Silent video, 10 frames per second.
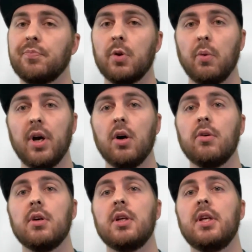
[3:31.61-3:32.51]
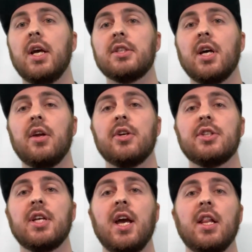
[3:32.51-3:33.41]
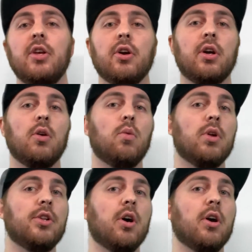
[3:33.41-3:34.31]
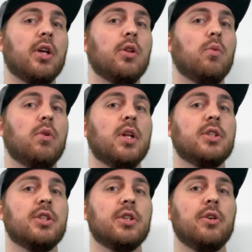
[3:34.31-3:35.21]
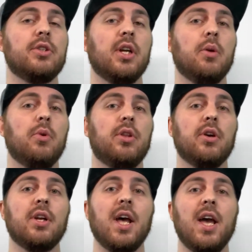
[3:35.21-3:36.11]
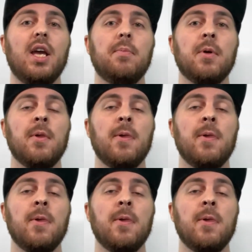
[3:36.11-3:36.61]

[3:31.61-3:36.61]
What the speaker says: Well, yes, I understand that you're going to want to target the one that's associated with your name,